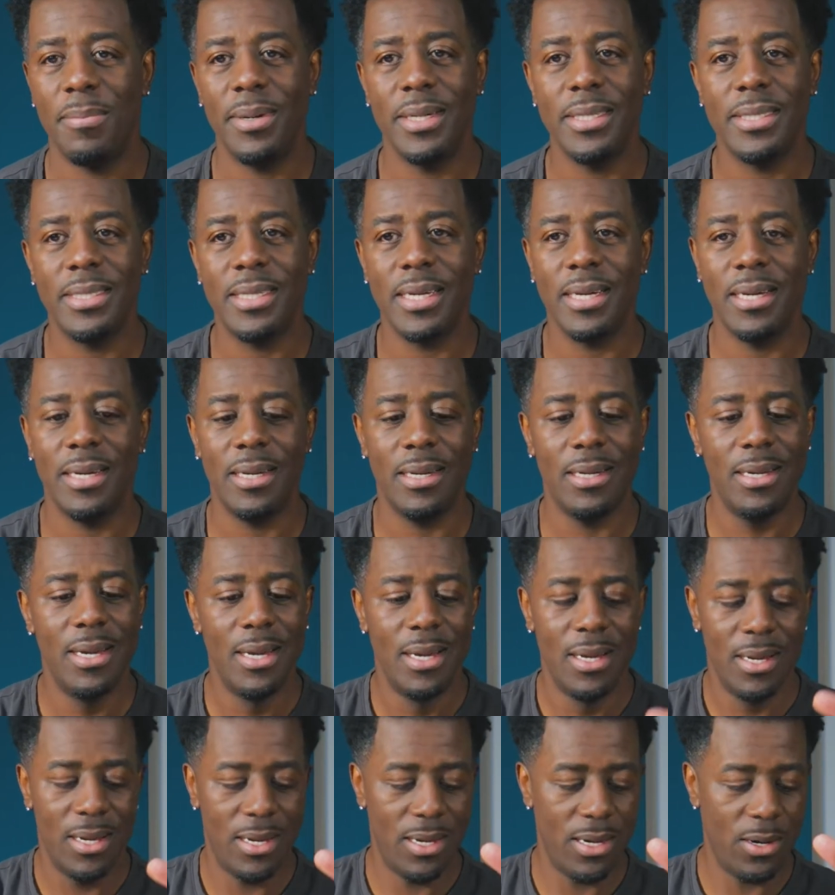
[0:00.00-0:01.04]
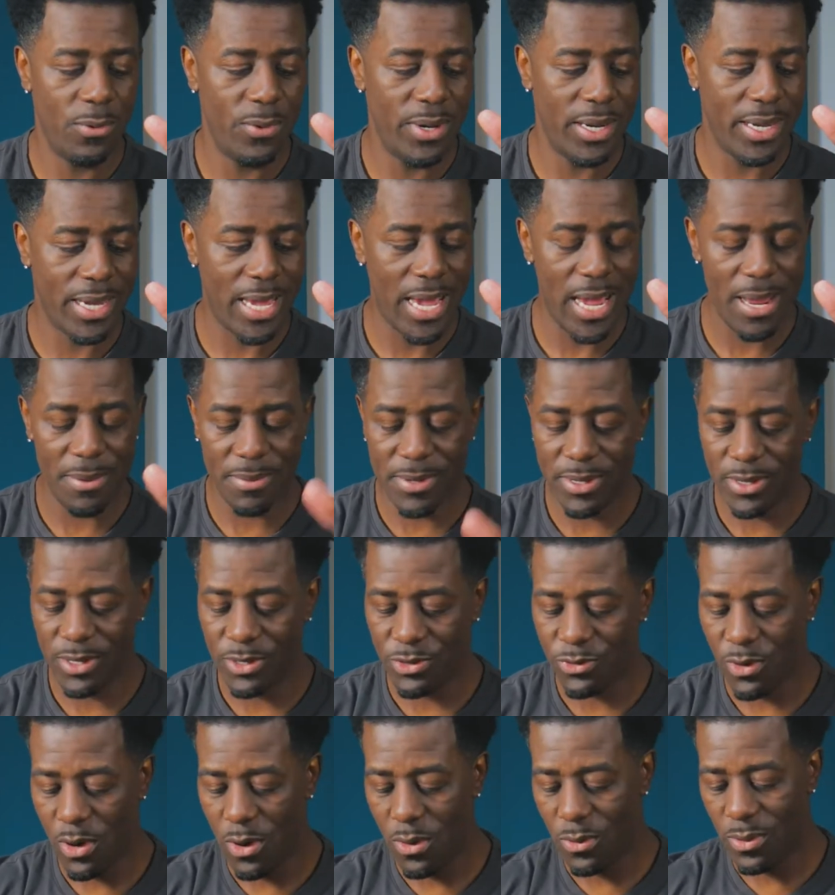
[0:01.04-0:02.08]
But when it came to the
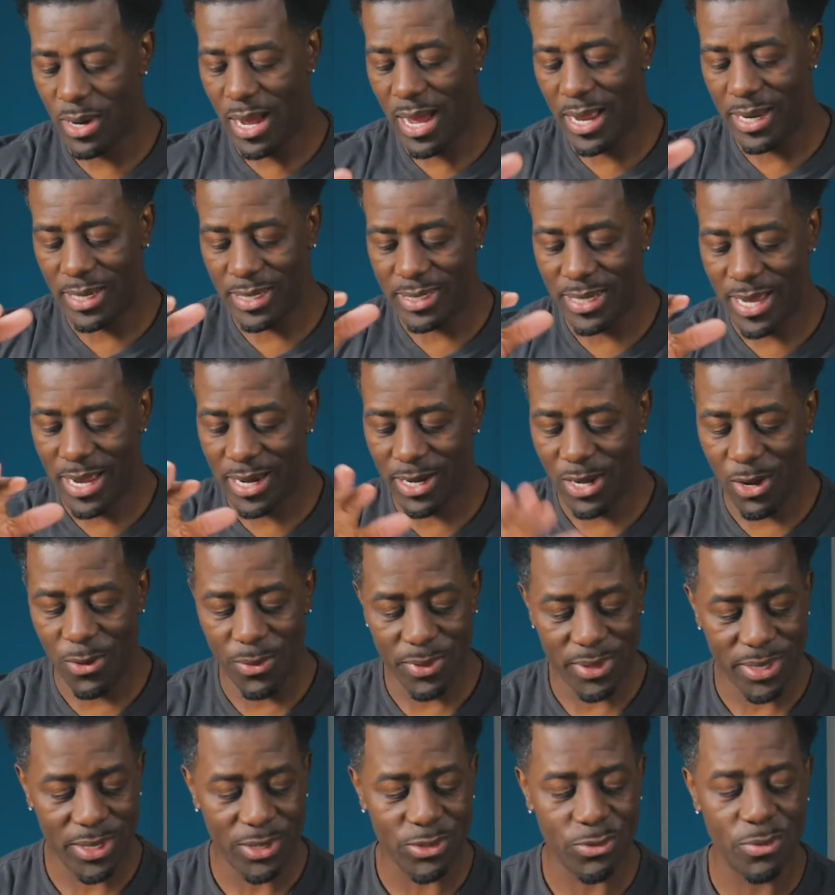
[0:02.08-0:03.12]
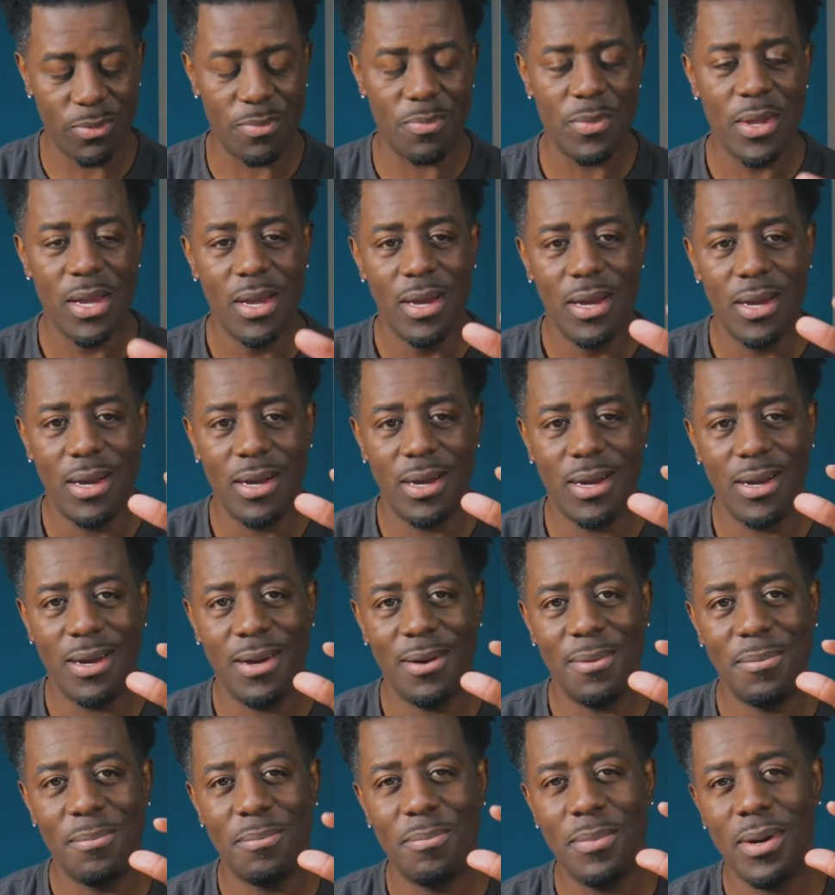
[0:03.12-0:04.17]
drone, I decided to go with this one.
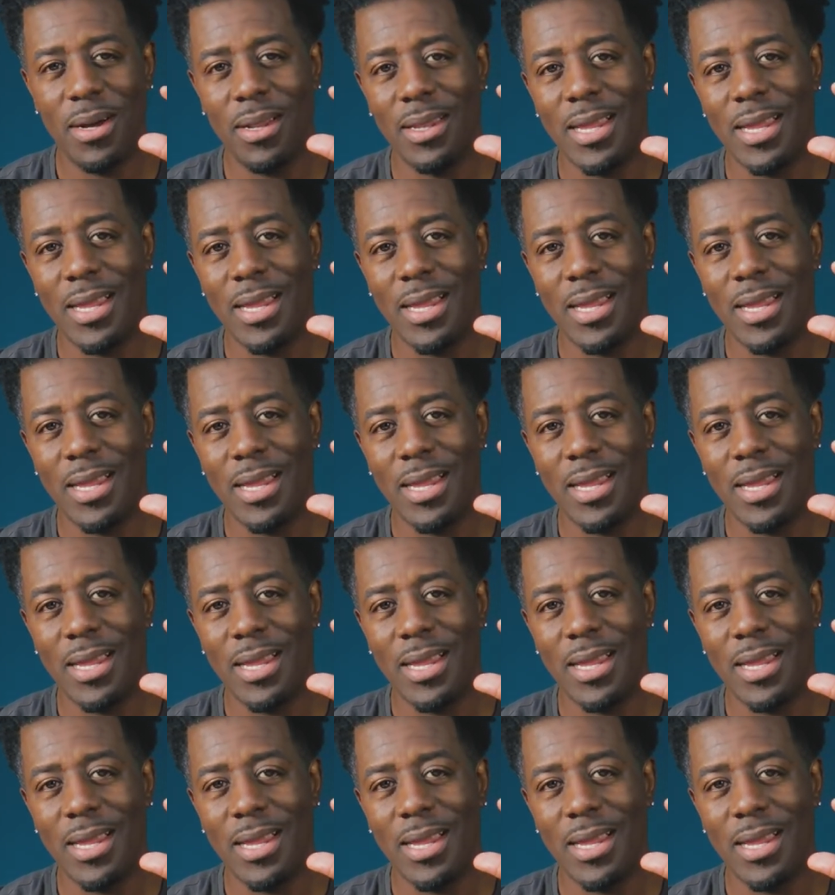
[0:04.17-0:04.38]
A